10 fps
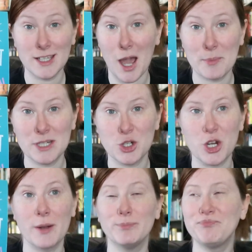in
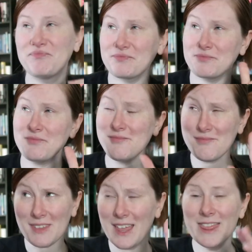competition,
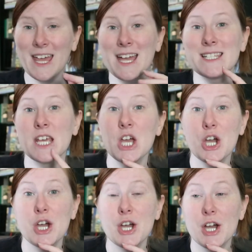that
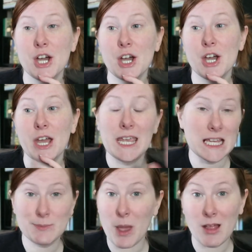
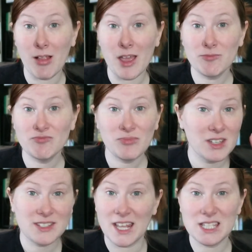he's bailing,
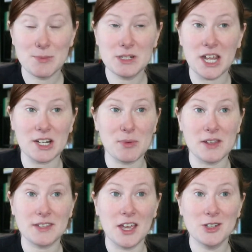sends him a text
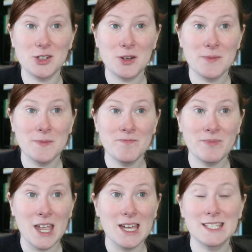message,
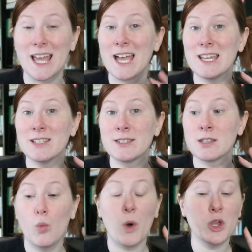says,
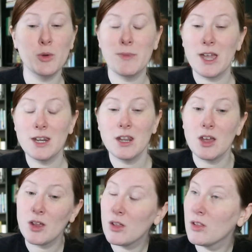"What you made,
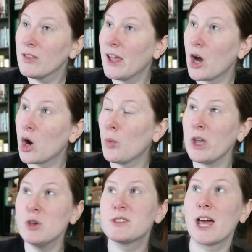or
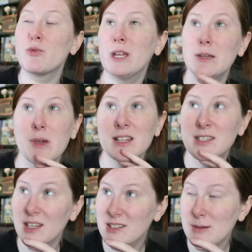what you said really made
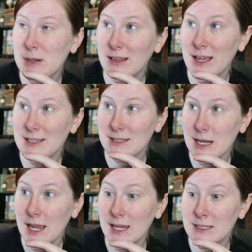sense to me last
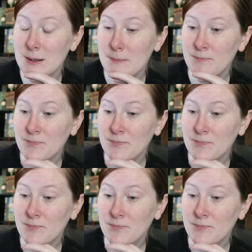night.